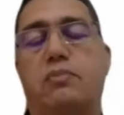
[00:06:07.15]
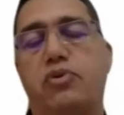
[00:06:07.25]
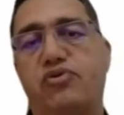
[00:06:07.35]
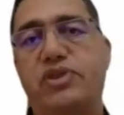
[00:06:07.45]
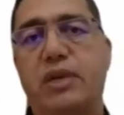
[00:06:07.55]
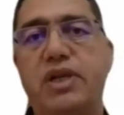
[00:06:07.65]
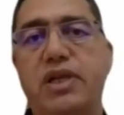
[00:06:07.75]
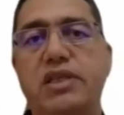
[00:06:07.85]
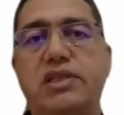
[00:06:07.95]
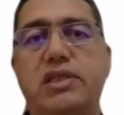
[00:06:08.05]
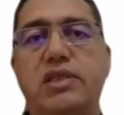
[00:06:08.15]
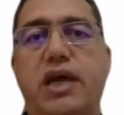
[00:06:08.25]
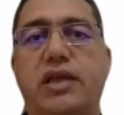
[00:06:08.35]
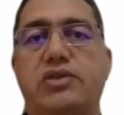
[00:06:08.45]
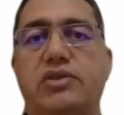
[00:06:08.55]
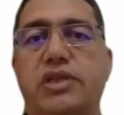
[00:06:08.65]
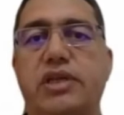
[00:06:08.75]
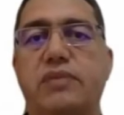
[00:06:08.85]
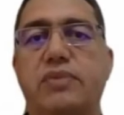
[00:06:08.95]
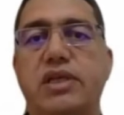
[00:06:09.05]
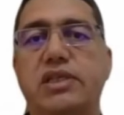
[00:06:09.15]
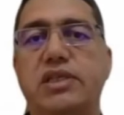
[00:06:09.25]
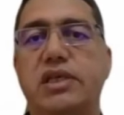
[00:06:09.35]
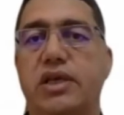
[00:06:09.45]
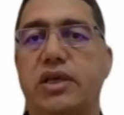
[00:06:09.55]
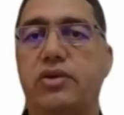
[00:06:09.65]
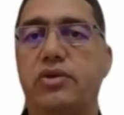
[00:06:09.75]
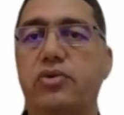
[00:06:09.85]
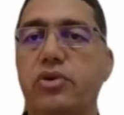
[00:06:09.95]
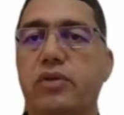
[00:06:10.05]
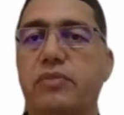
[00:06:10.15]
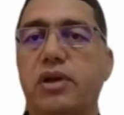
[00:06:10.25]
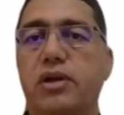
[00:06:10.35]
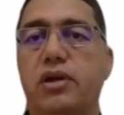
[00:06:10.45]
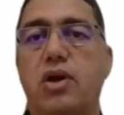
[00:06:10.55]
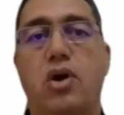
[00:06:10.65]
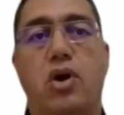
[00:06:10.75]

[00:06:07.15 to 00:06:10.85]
profitability, and sustainability in the new normal,